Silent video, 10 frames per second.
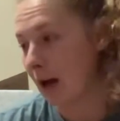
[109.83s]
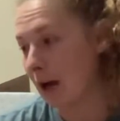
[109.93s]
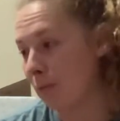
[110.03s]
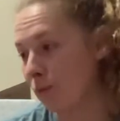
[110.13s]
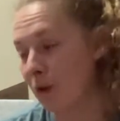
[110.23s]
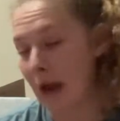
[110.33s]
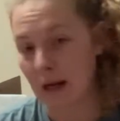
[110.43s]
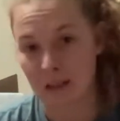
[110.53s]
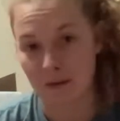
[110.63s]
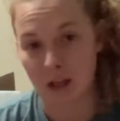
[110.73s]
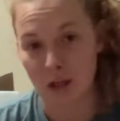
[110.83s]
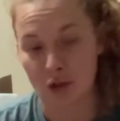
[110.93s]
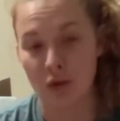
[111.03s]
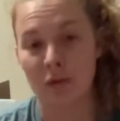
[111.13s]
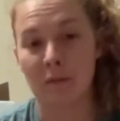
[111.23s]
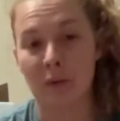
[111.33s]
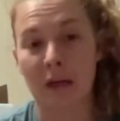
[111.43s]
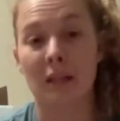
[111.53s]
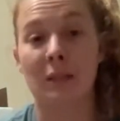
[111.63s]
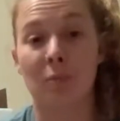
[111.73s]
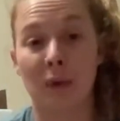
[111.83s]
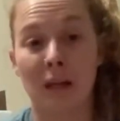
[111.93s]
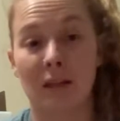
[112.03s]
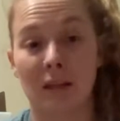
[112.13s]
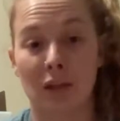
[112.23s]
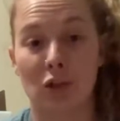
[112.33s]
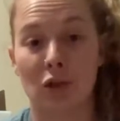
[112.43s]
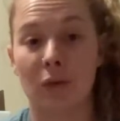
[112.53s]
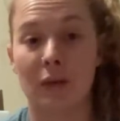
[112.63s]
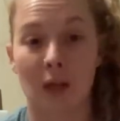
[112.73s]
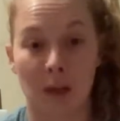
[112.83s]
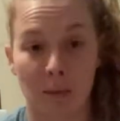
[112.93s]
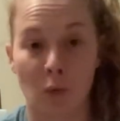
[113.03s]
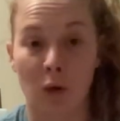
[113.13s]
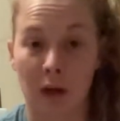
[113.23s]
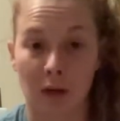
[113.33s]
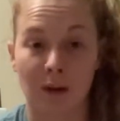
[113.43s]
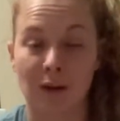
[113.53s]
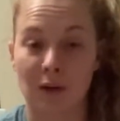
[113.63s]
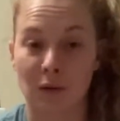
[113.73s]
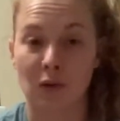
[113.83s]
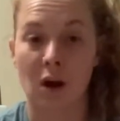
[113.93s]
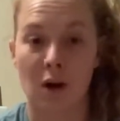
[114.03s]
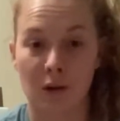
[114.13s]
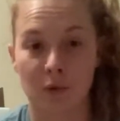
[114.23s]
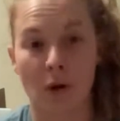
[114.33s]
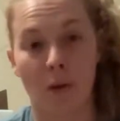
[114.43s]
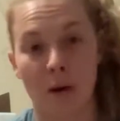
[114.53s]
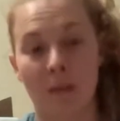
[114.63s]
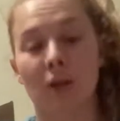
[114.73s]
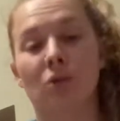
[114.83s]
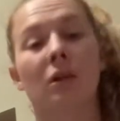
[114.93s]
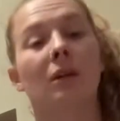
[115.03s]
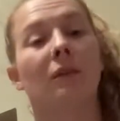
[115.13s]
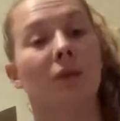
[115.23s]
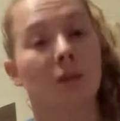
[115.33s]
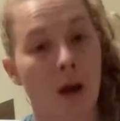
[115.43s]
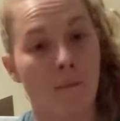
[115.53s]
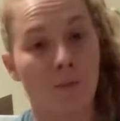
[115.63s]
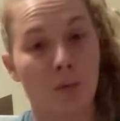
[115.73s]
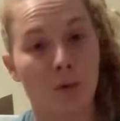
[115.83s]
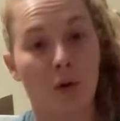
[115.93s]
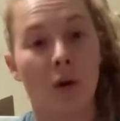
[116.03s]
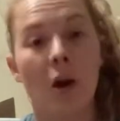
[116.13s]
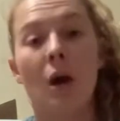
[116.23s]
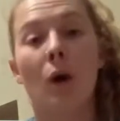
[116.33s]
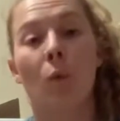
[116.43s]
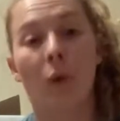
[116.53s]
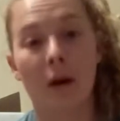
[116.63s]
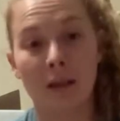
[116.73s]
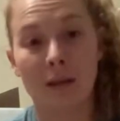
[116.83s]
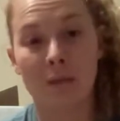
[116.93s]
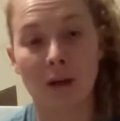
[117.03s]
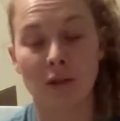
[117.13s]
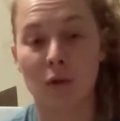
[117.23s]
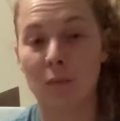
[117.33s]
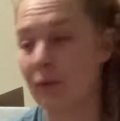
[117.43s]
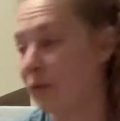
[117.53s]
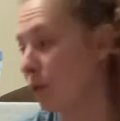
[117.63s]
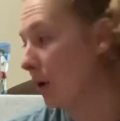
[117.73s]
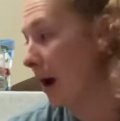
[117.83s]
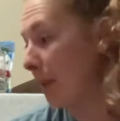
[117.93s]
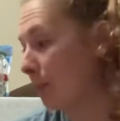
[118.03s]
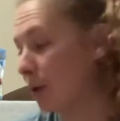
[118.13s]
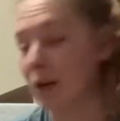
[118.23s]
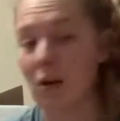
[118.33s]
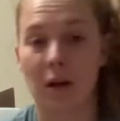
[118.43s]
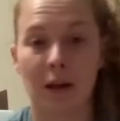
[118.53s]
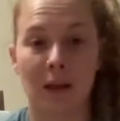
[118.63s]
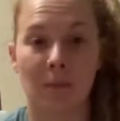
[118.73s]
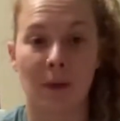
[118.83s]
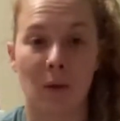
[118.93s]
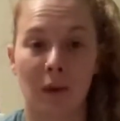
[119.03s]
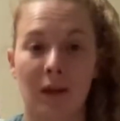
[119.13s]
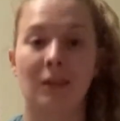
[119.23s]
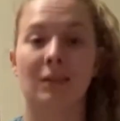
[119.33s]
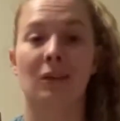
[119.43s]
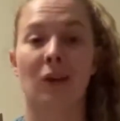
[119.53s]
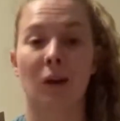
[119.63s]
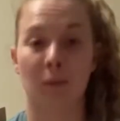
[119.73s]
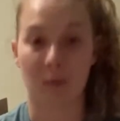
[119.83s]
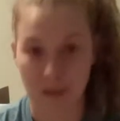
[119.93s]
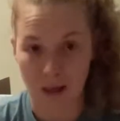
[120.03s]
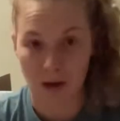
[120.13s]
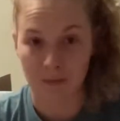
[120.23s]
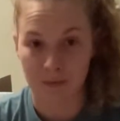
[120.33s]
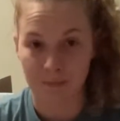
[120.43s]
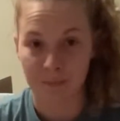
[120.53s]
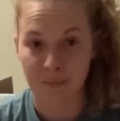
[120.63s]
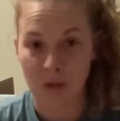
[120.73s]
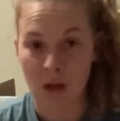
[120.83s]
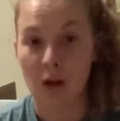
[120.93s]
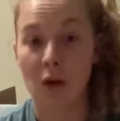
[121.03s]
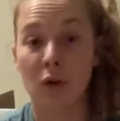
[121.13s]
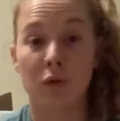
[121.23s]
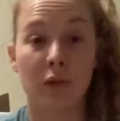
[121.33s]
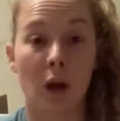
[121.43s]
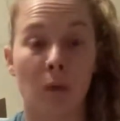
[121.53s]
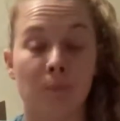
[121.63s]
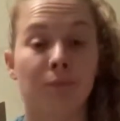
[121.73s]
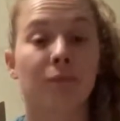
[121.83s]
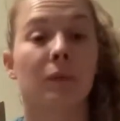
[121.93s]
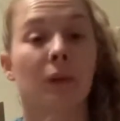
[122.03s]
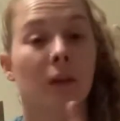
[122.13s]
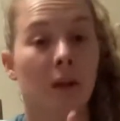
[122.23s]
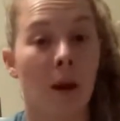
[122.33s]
reactivity issues, but his biggest issue is going to be working around other dogs. So I want to make sure he feels comfortable wearing the muzzle before I put it on him. That way he doesn't harm himself. So, number